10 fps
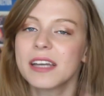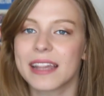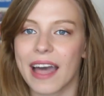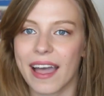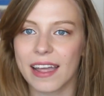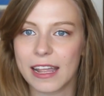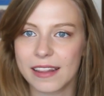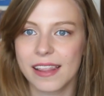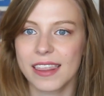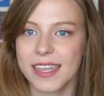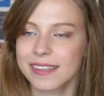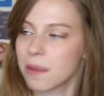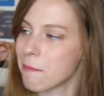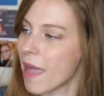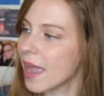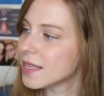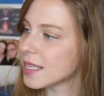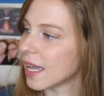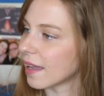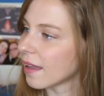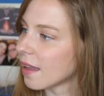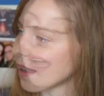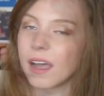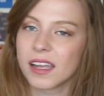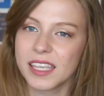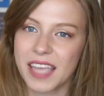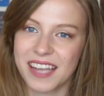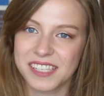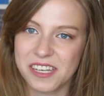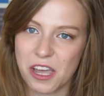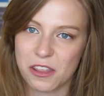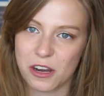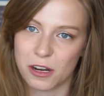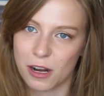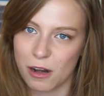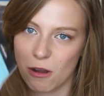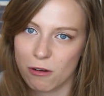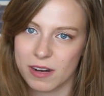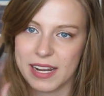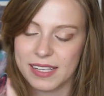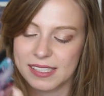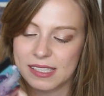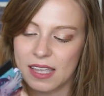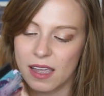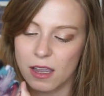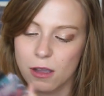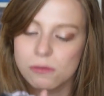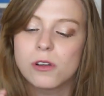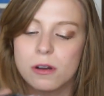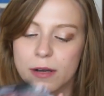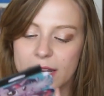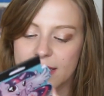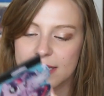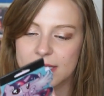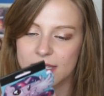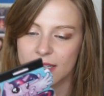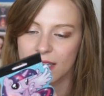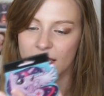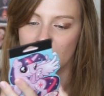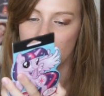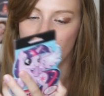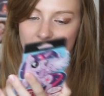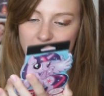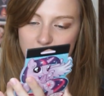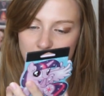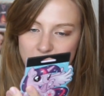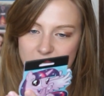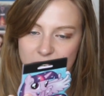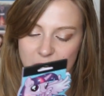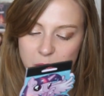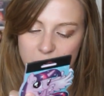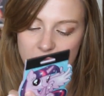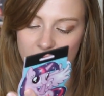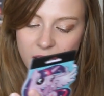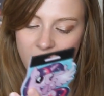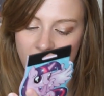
Look at that. That thing's amazing. Yet another glorious, glorious My Little Pony sticker book.